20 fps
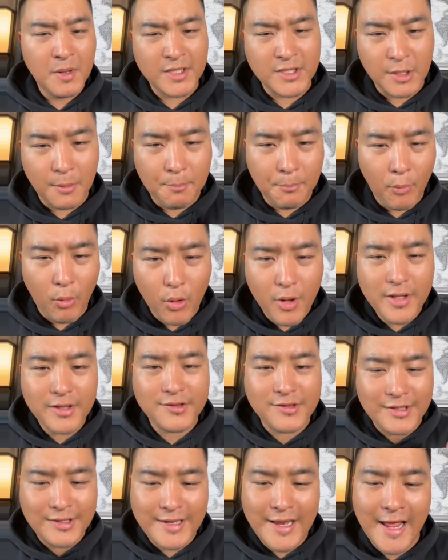But the
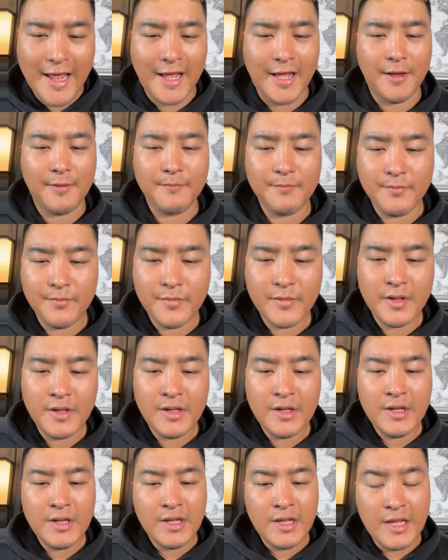point today
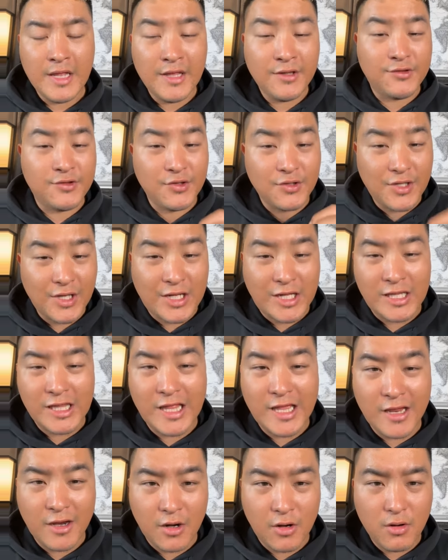is to
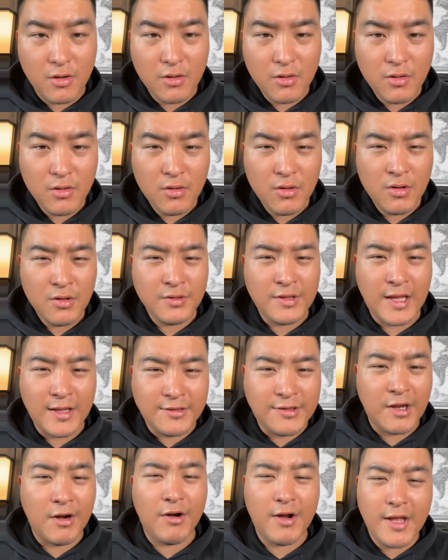declare
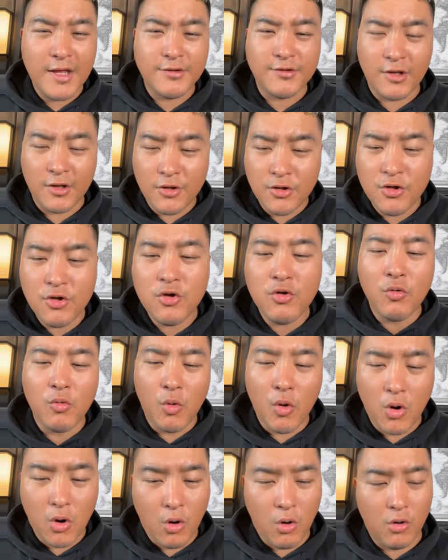that there is a new
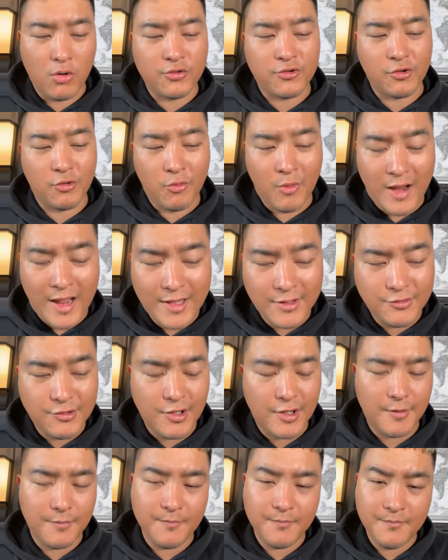war horse
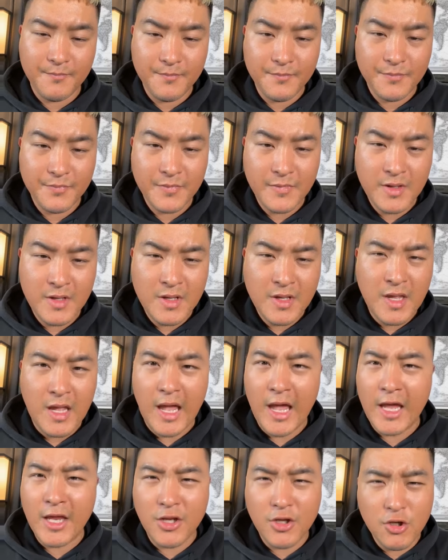rising.
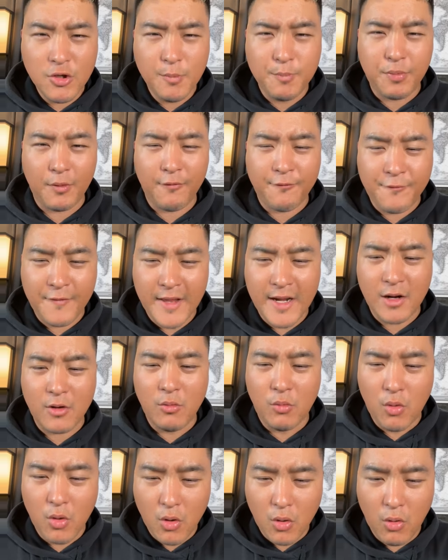A new
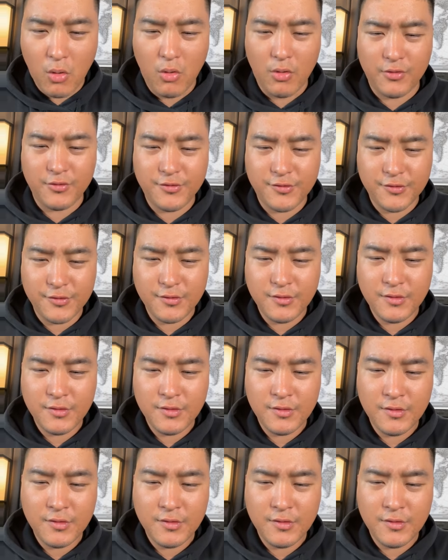prophetic war horse